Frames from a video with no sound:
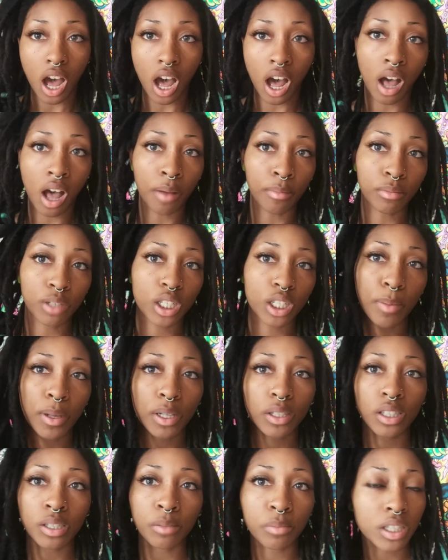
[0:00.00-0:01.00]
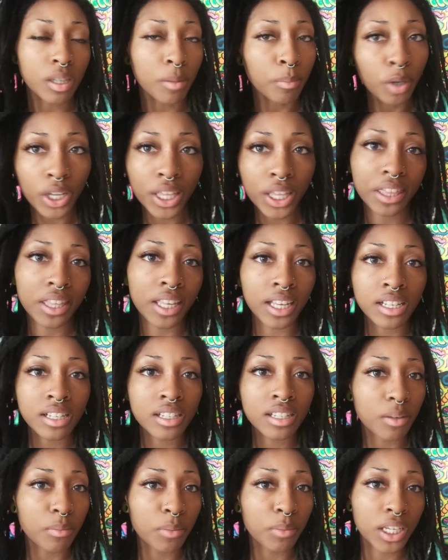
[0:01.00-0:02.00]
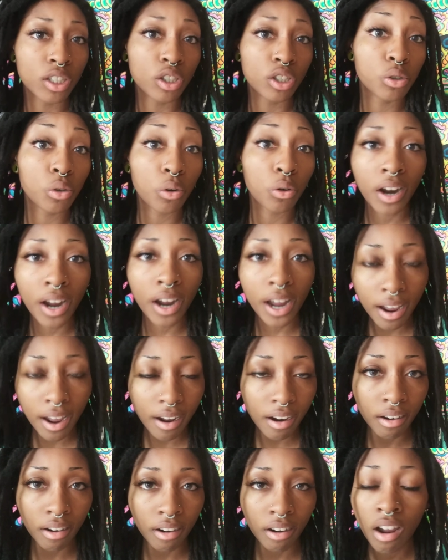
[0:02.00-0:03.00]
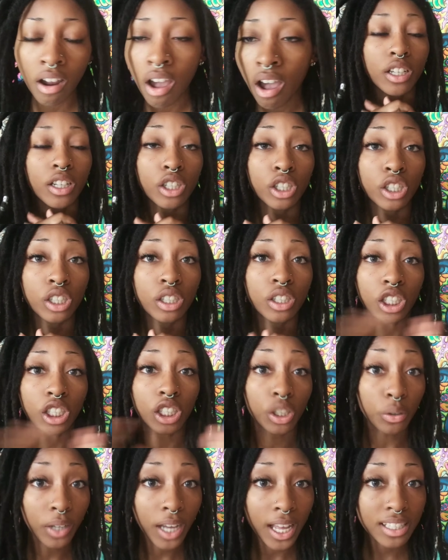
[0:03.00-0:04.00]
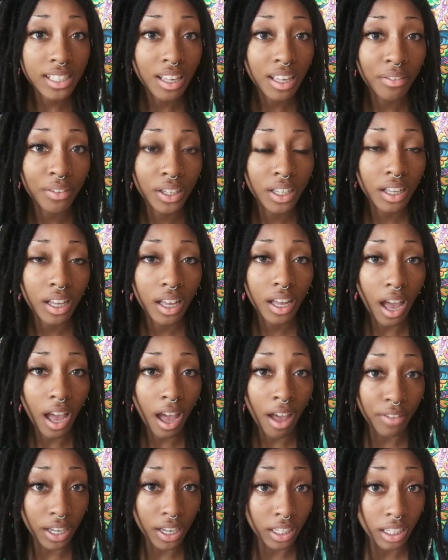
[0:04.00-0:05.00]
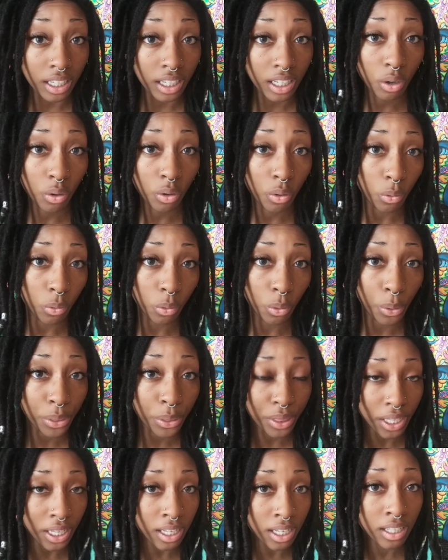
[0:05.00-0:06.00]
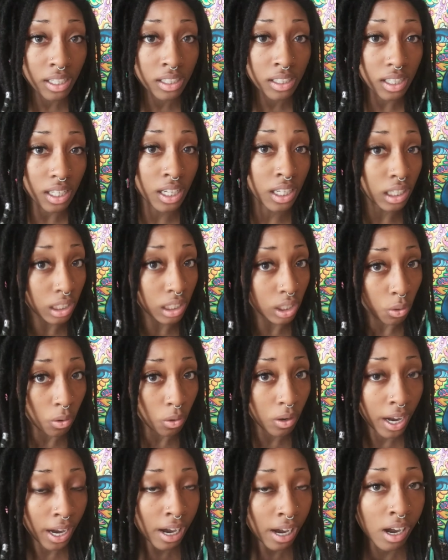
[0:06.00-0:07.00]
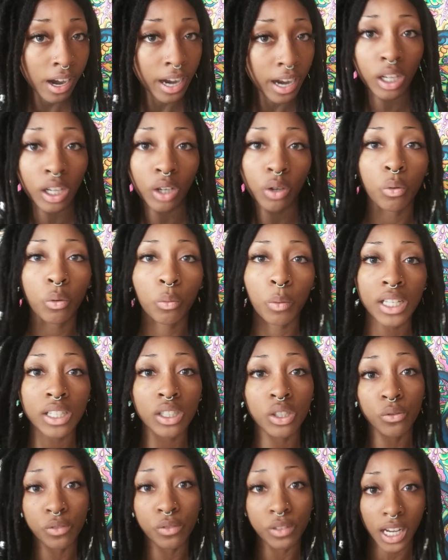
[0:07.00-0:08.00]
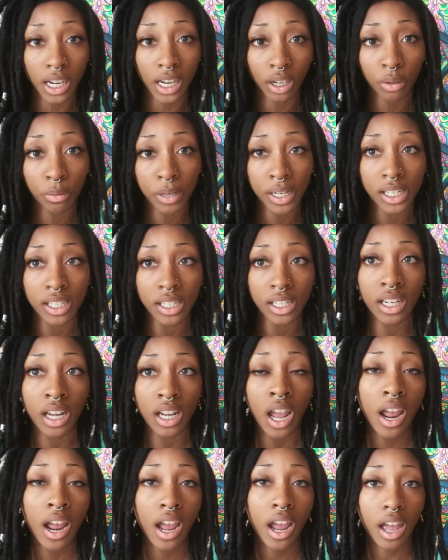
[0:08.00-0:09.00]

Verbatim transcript: um, just about some summer things that we can do to our hair. Do you guys have a have any cool things in your hair? Any cool ways you've decorated